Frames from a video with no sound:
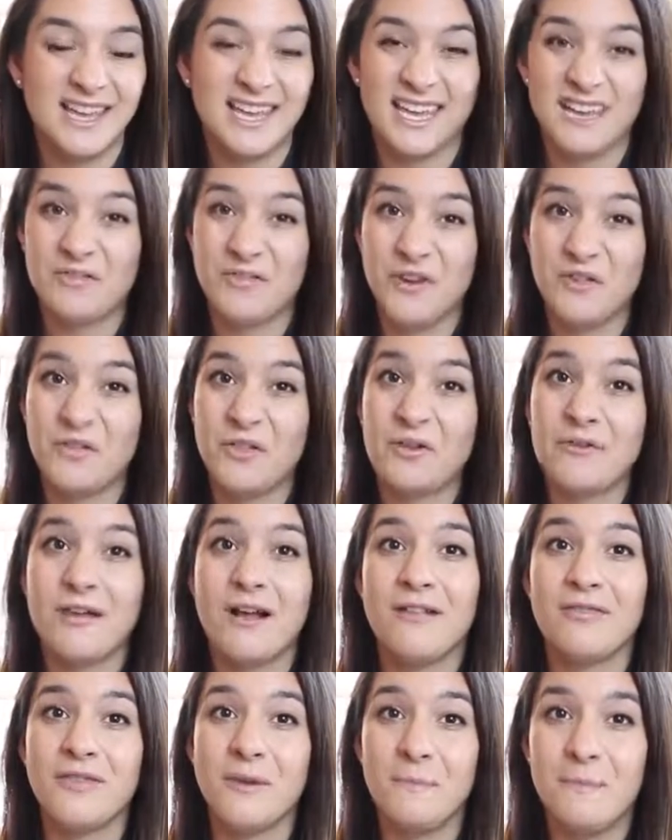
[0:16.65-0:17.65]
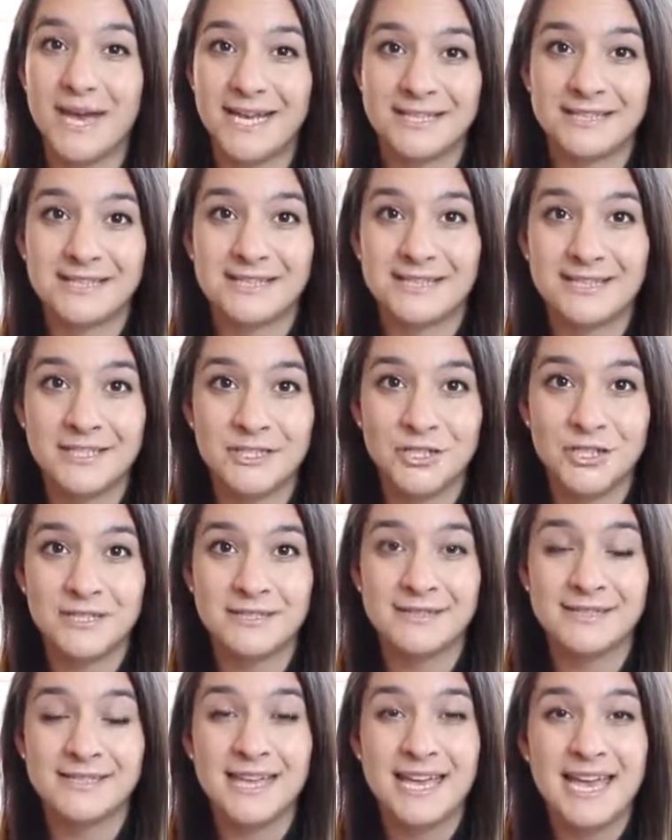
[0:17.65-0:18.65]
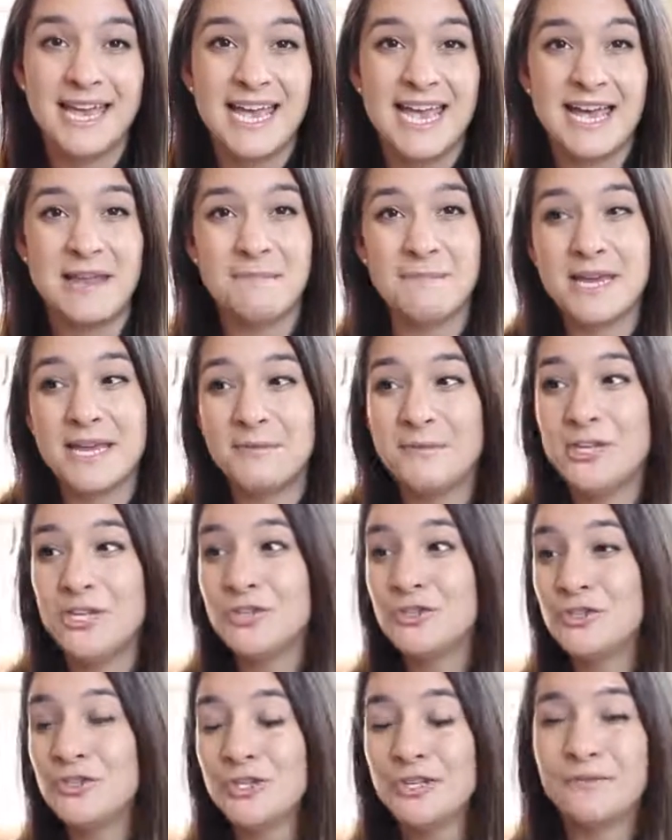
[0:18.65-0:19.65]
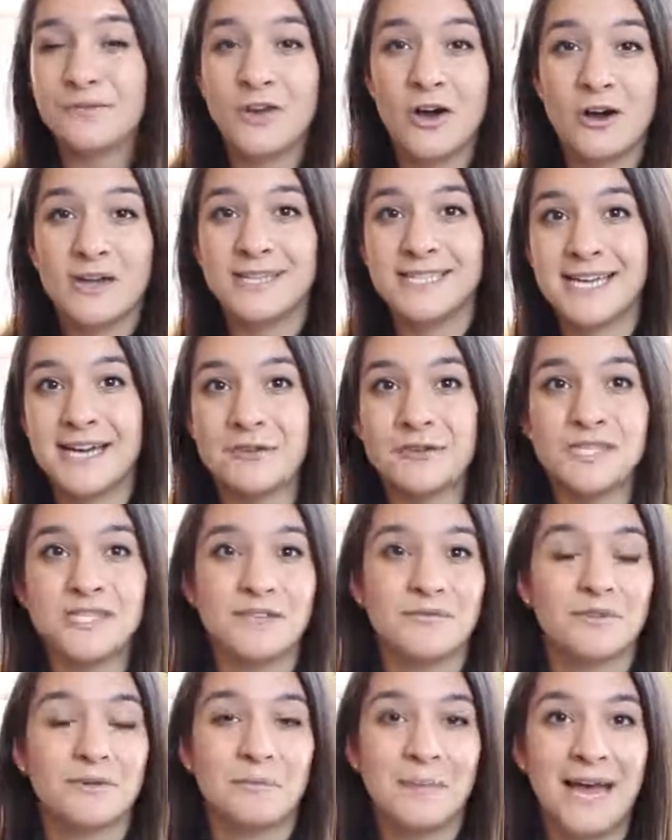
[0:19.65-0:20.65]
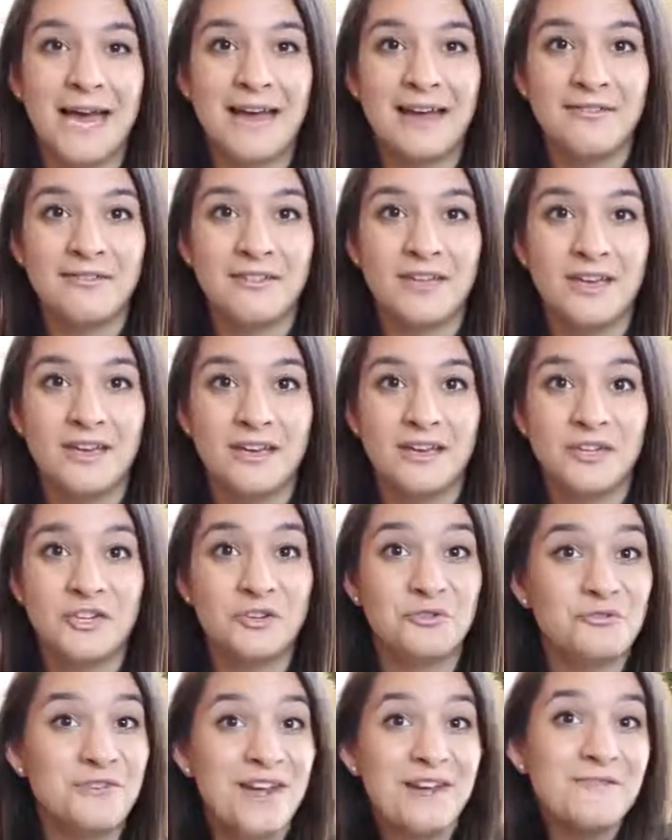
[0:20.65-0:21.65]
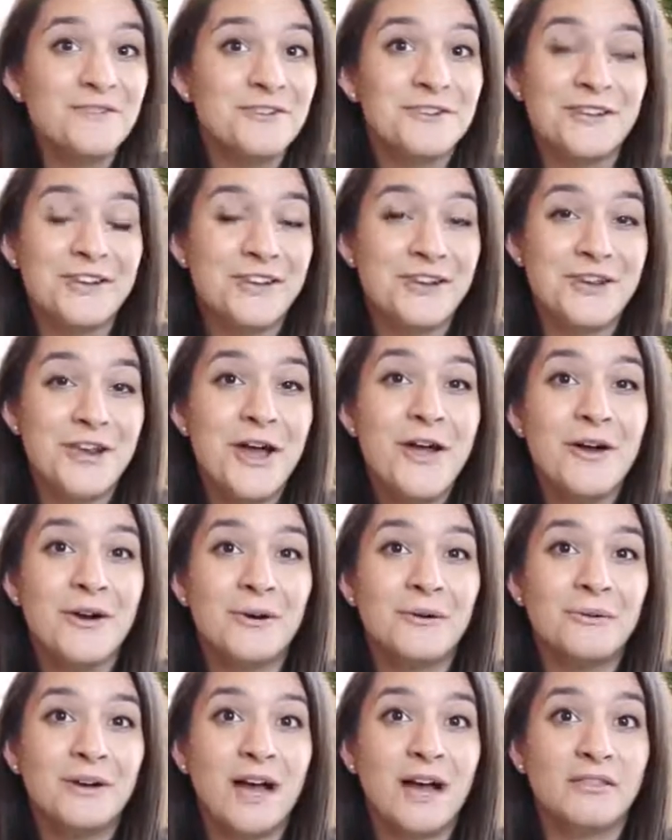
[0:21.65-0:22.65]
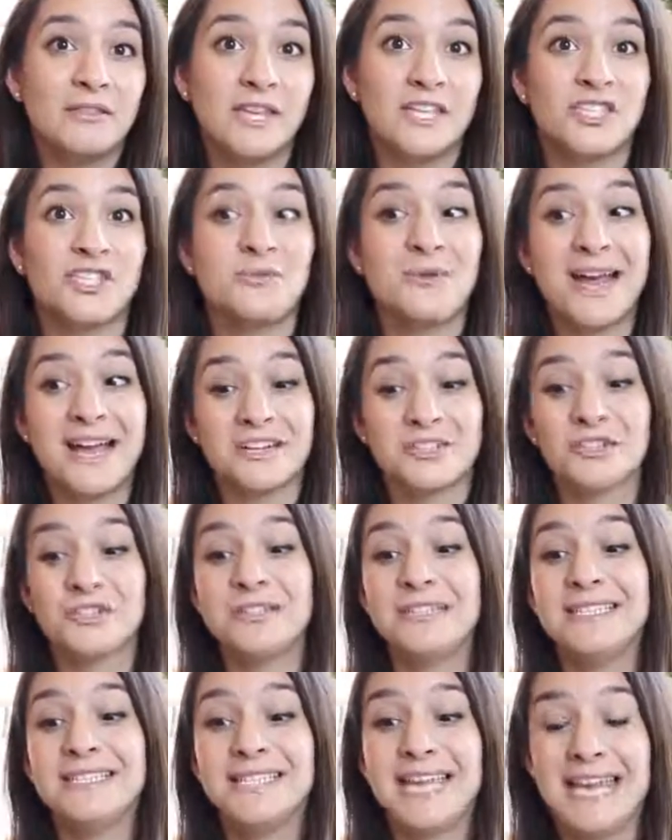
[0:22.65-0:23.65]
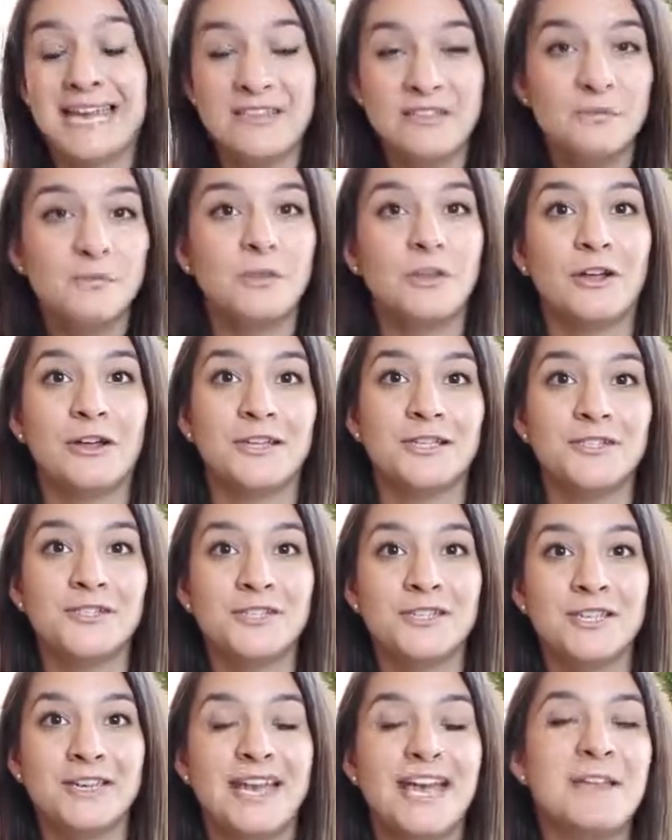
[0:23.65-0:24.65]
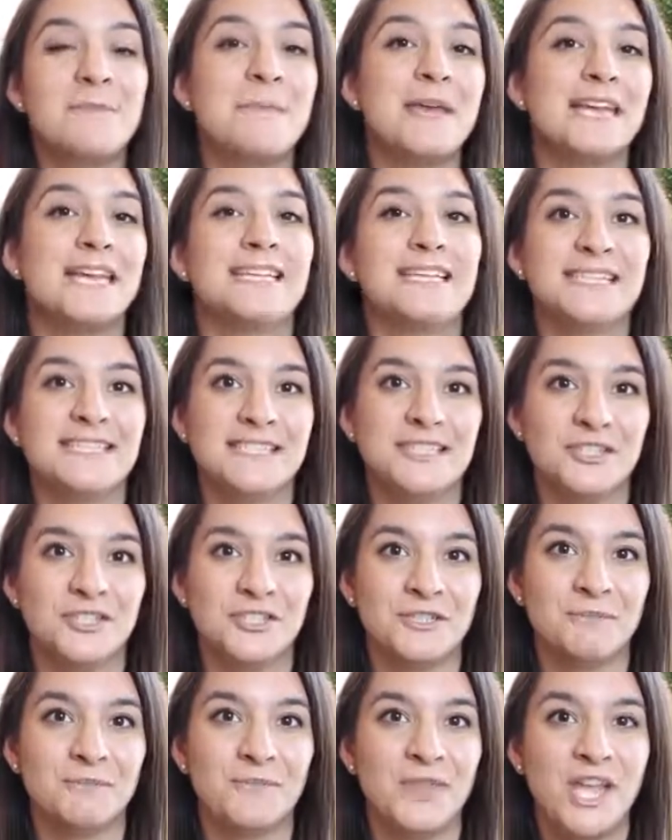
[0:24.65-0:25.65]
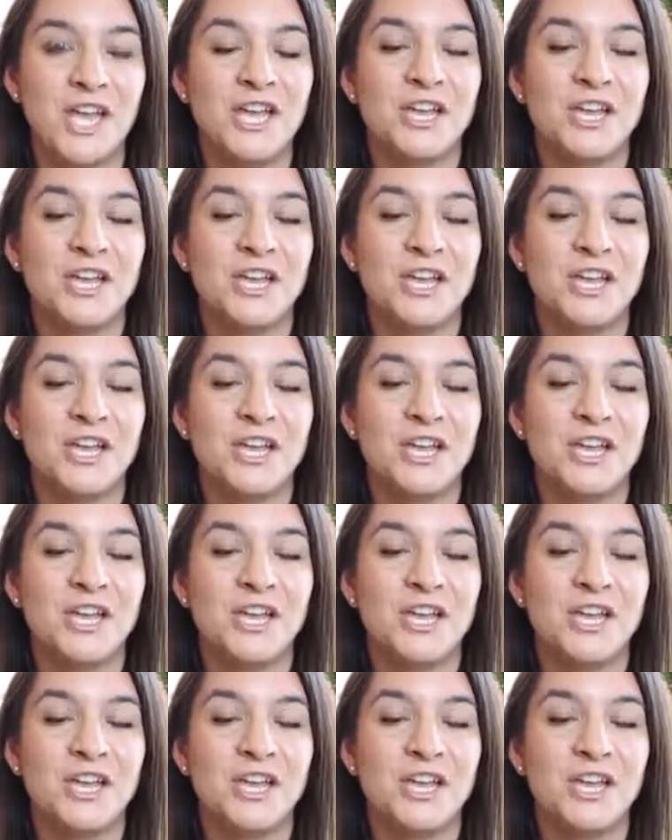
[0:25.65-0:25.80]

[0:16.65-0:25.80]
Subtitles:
Even if they're not the best decisions, and maybe you should have gone down a different path, you're never going to know unless you actually take the plunge and make a decision.